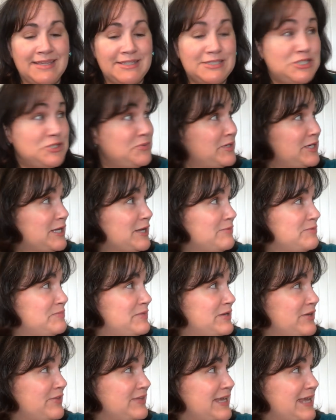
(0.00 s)
Do you want to come and
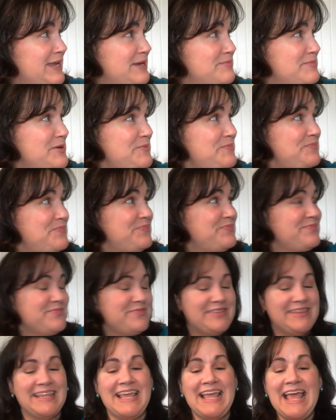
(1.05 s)
be on the camera?
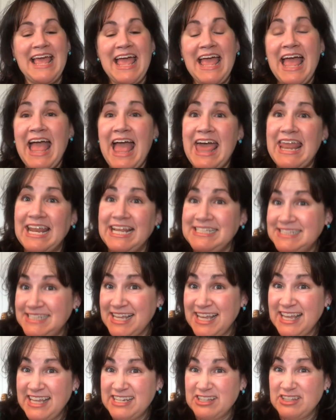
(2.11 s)
And I
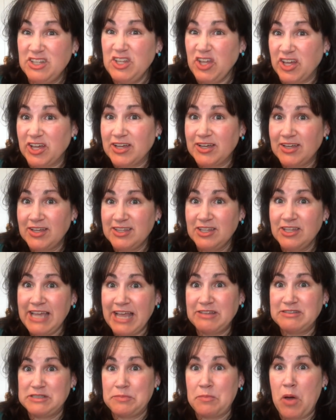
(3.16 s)
said, look
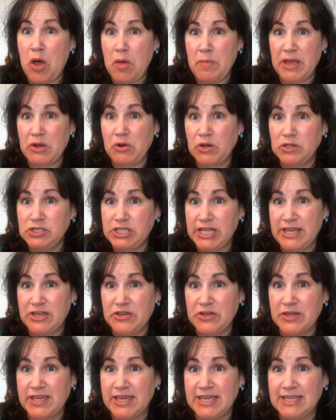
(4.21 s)
how small my crochet
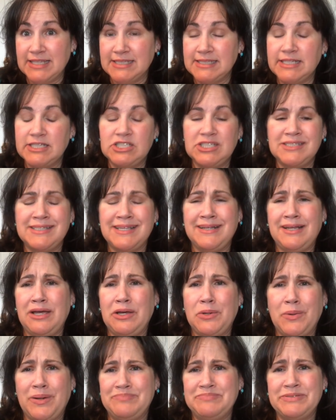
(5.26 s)
hook is. And she said,
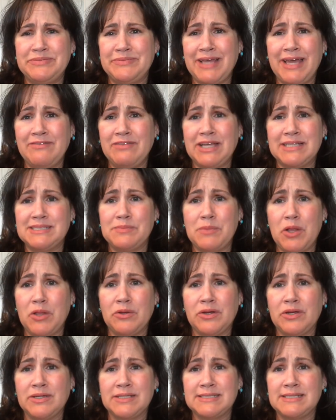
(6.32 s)
oh, I've got smaller
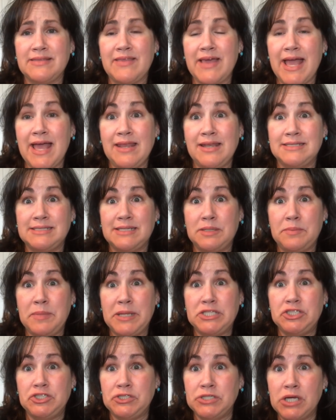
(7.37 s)
hooks than that. I said, I
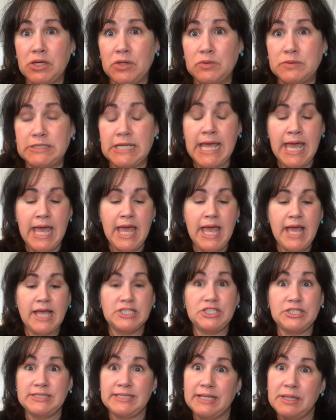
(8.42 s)
bet you don't. And
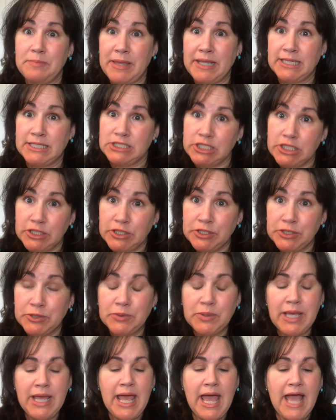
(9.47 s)
she said, I bet I
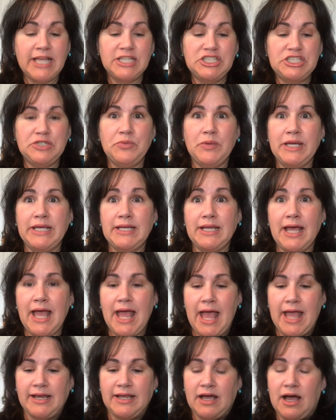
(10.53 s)
do. And she went
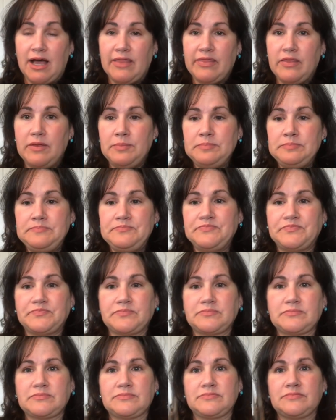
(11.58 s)
and got them.
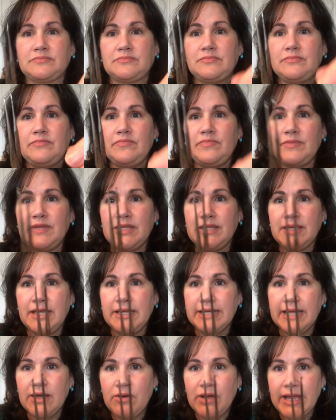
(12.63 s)

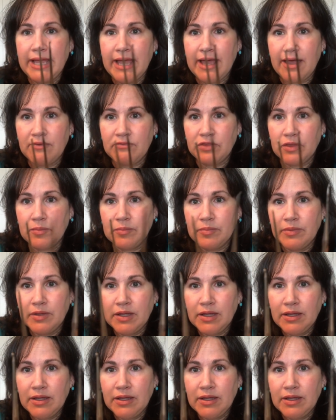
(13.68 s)
And now I have them.